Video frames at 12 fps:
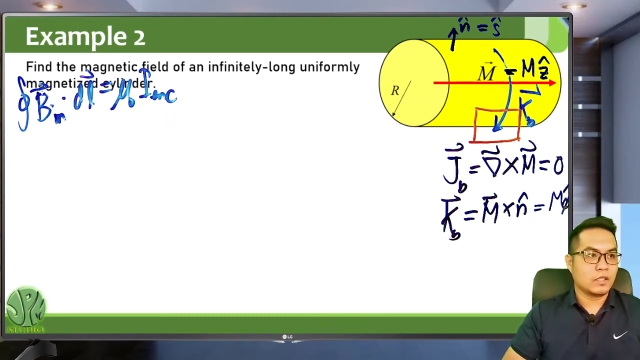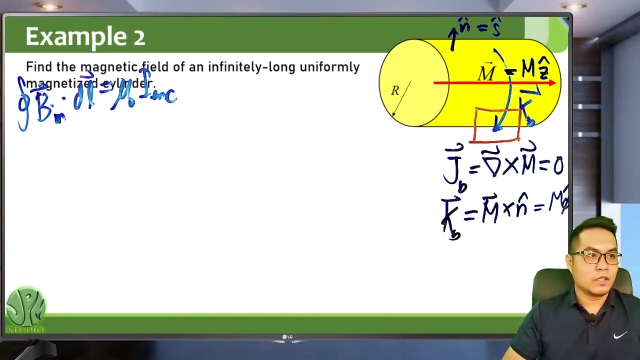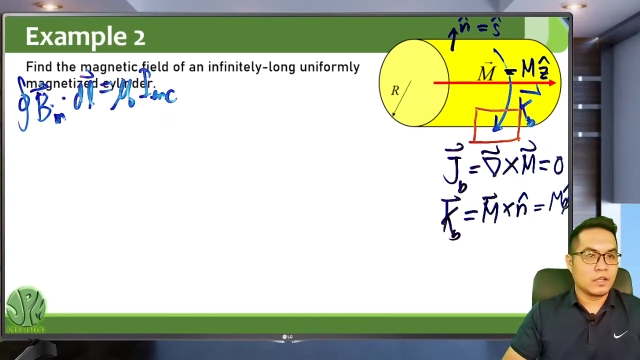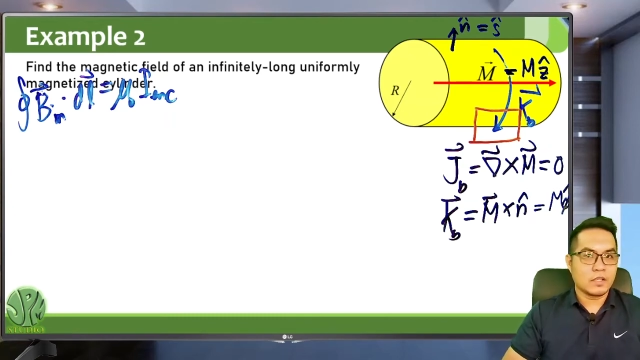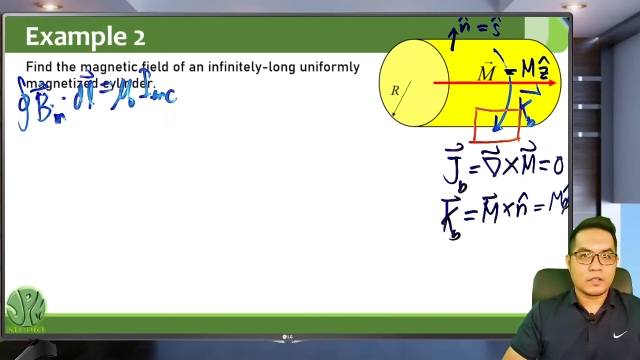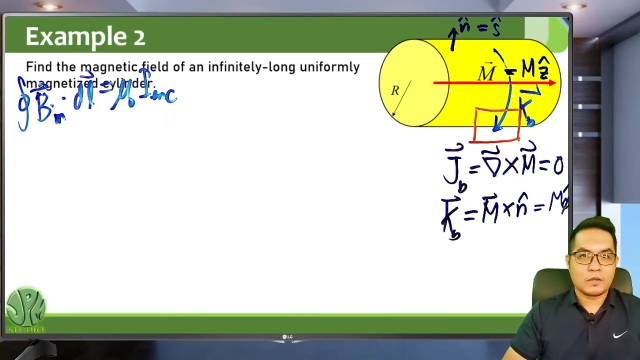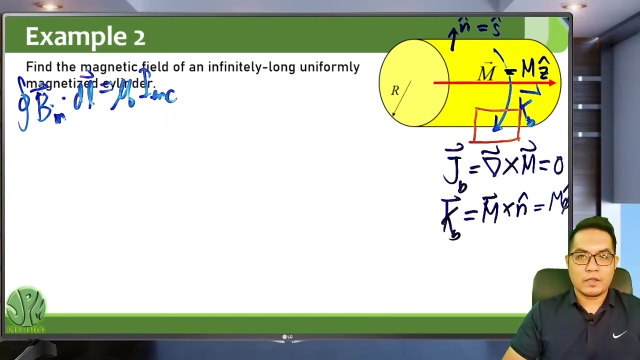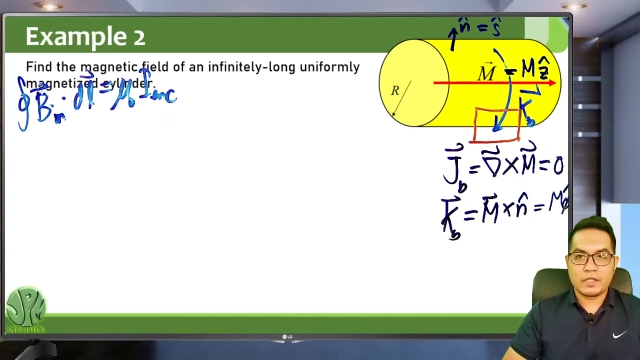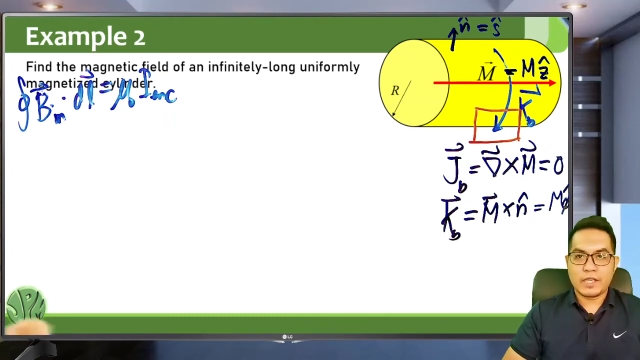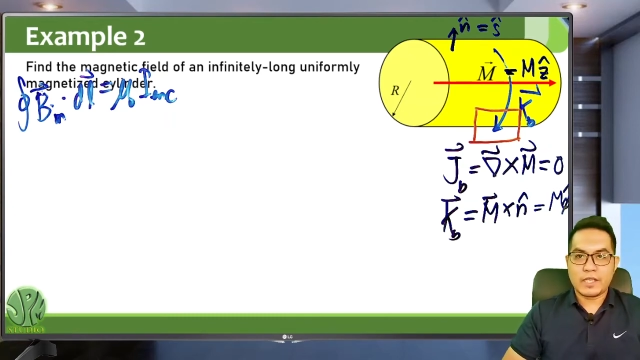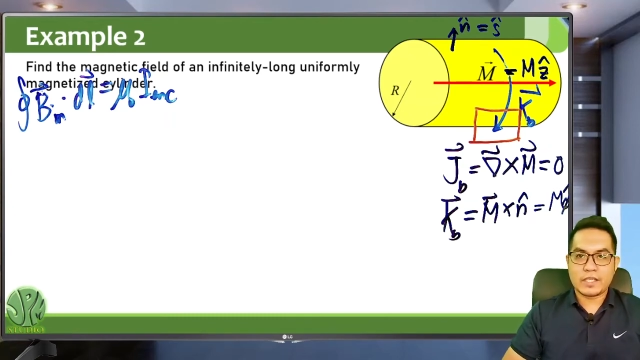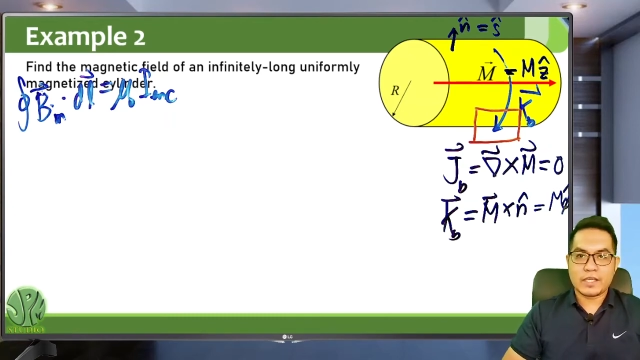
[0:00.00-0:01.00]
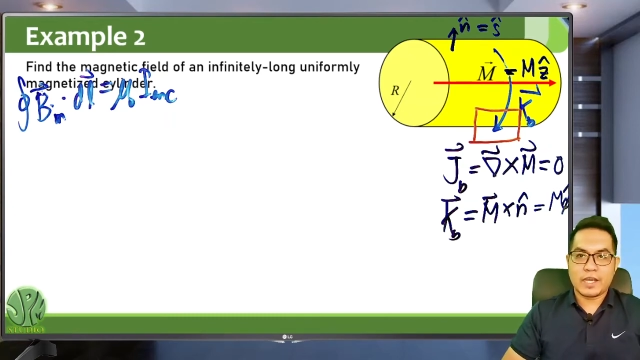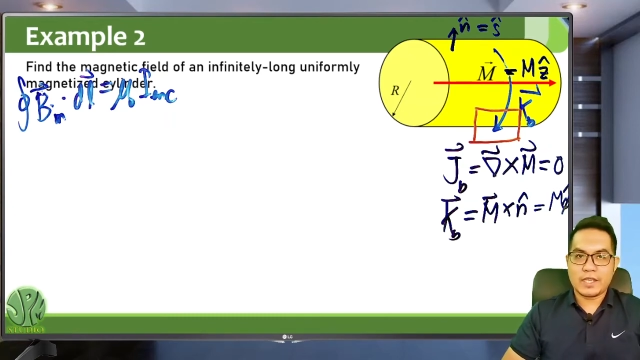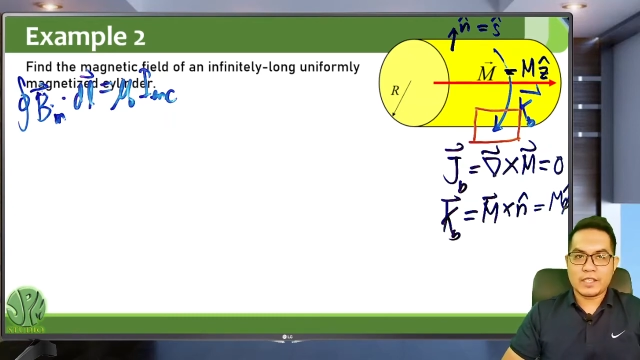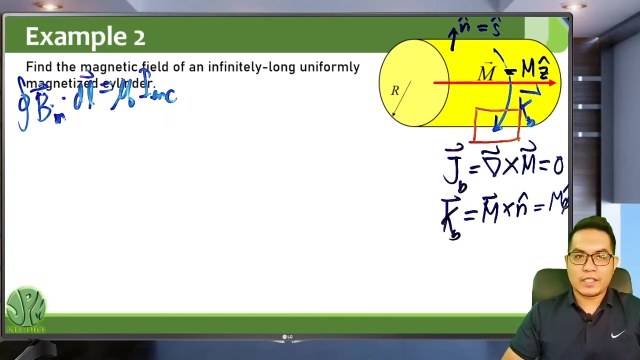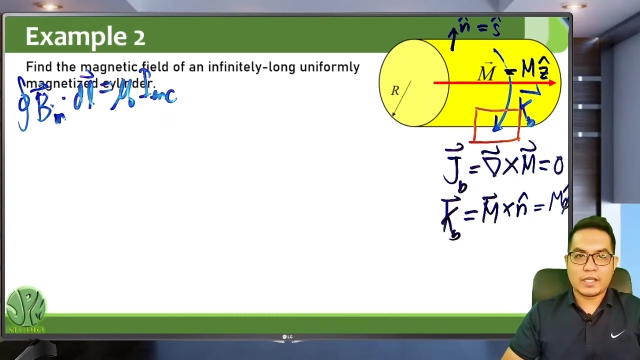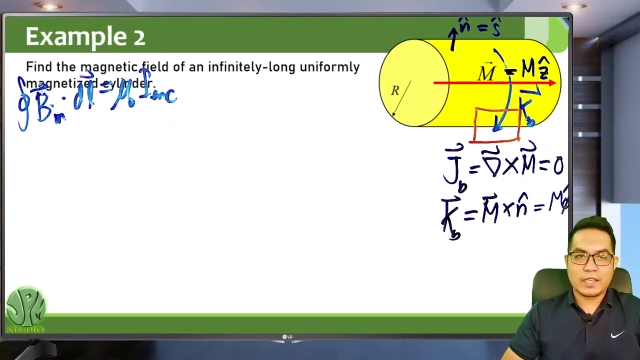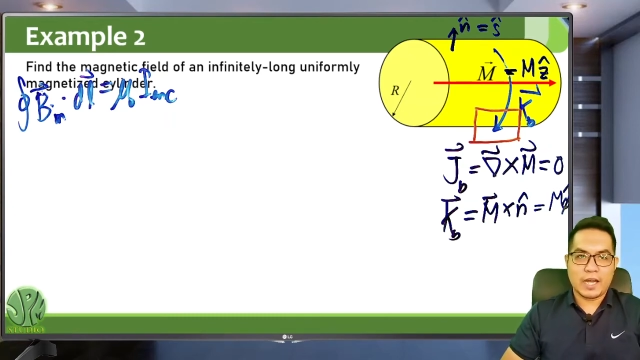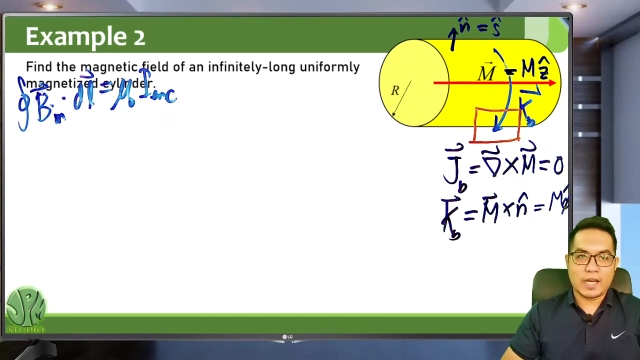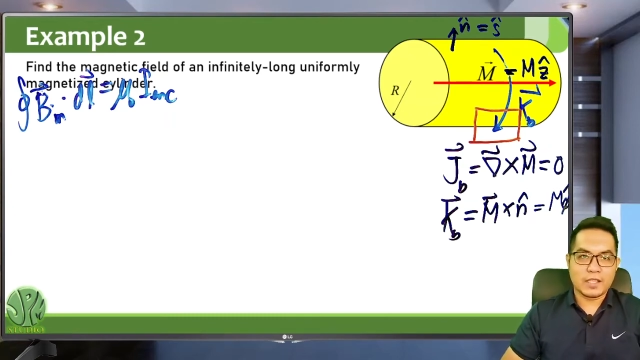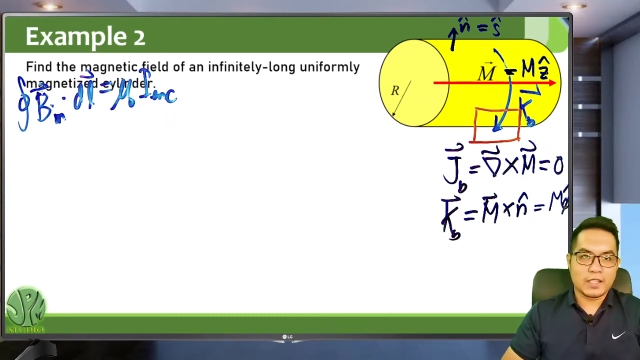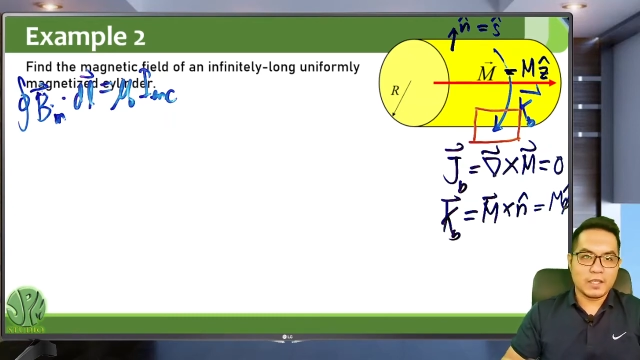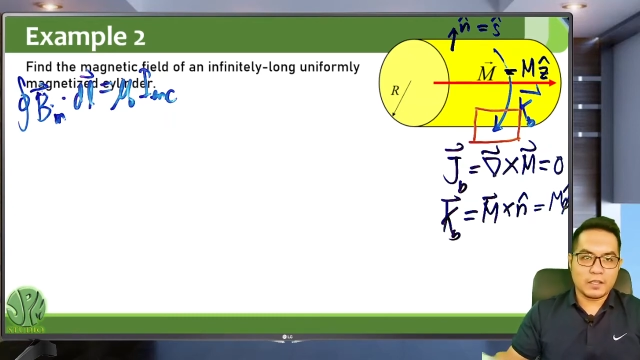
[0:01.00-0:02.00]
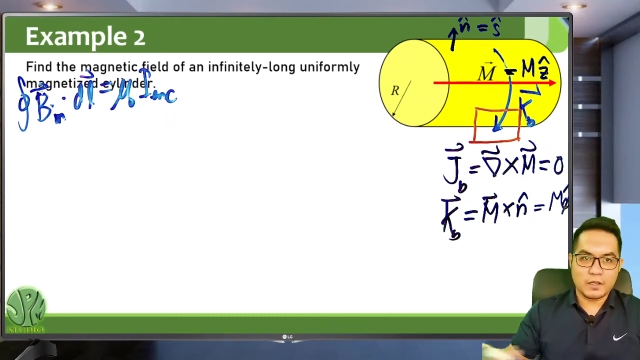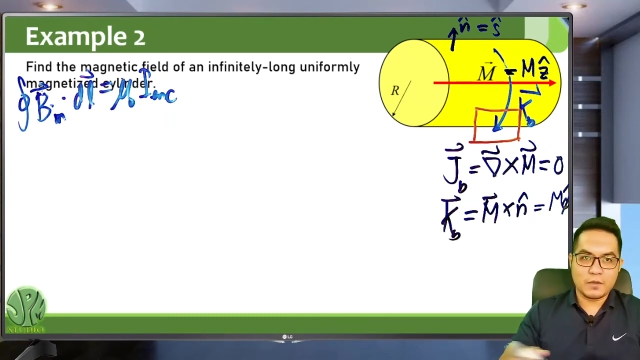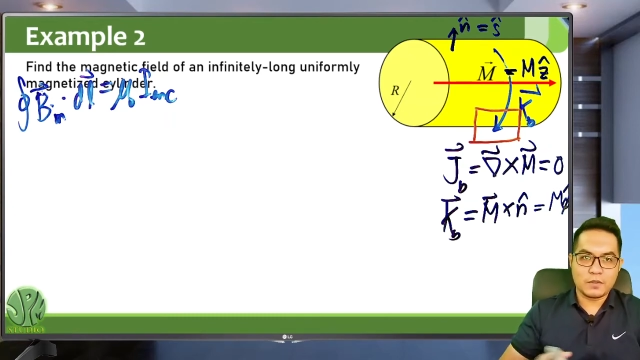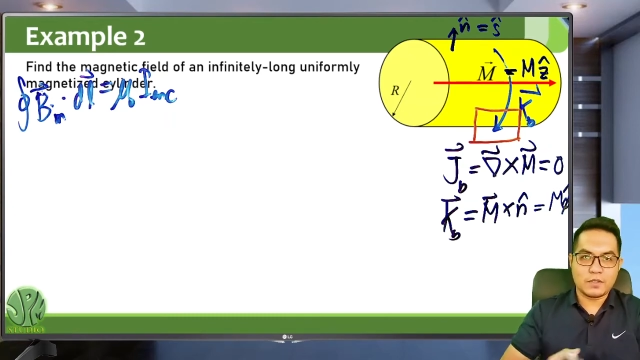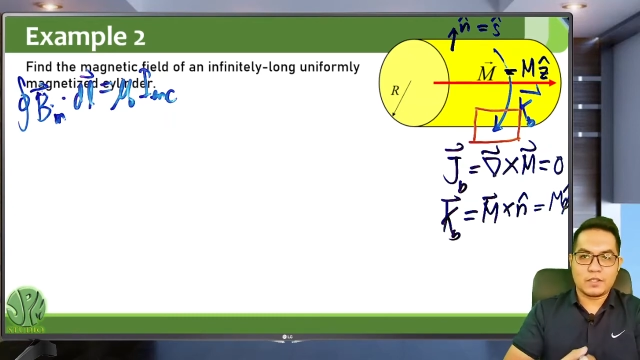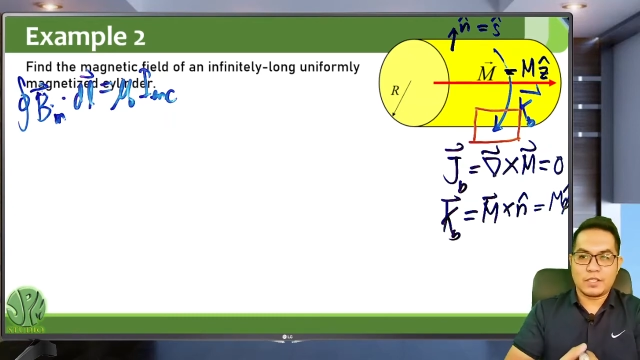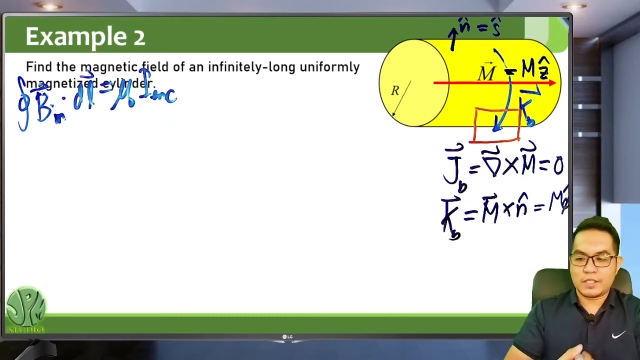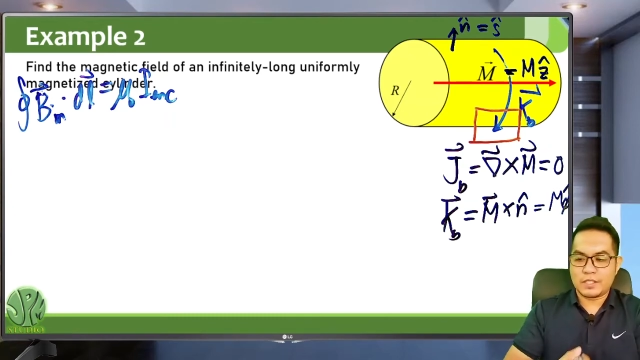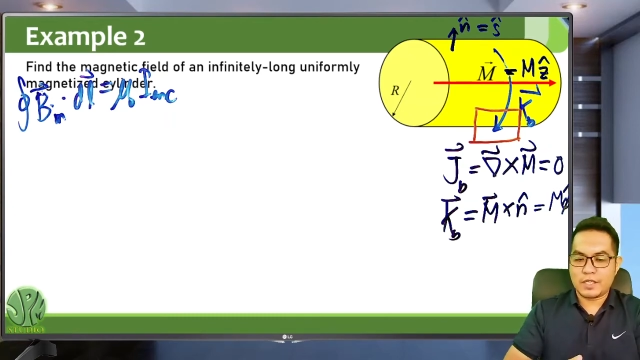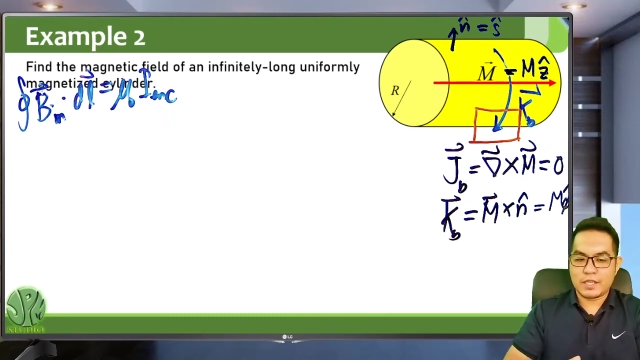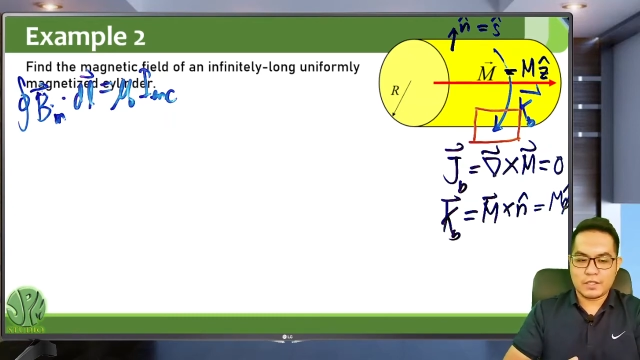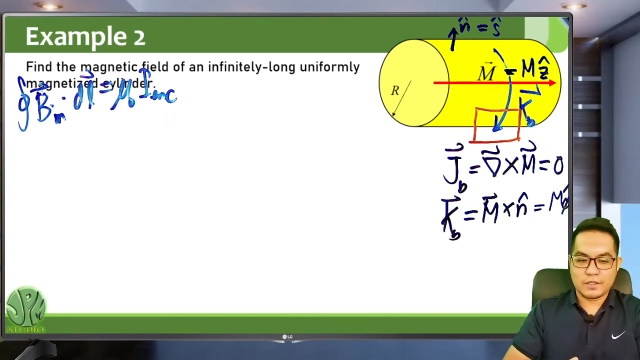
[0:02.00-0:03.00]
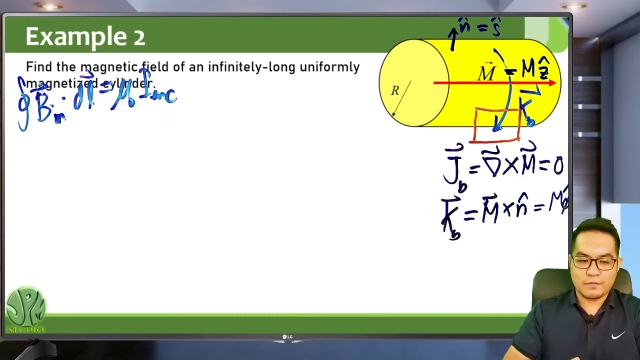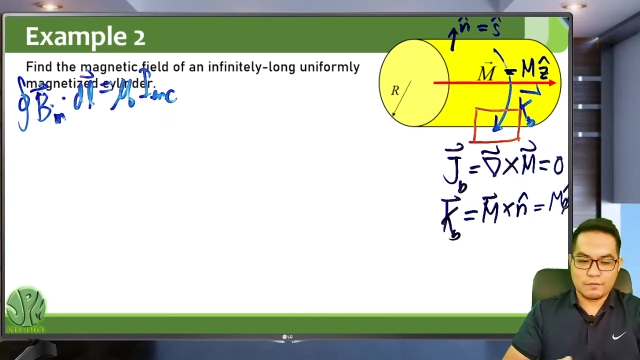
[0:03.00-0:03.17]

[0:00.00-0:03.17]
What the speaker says: So in this case, the current enclosed is just